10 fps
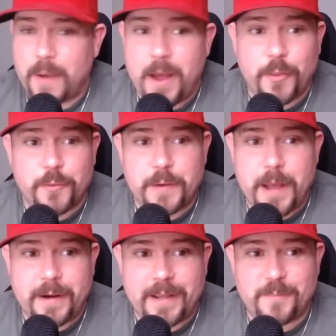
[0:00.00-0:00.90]
Brown threw
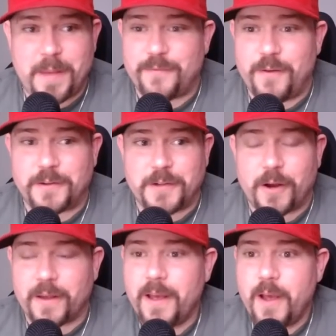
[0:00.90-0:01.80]
down an East Bay Funk
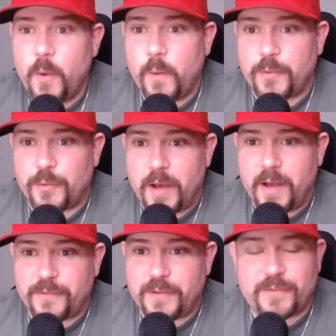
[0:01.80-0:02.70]
dunk with
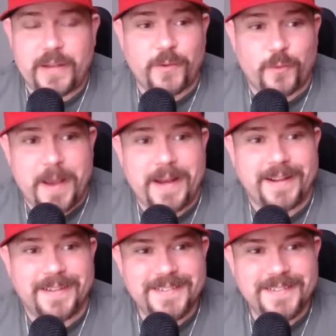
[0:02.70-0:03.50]
6 seconds remaining.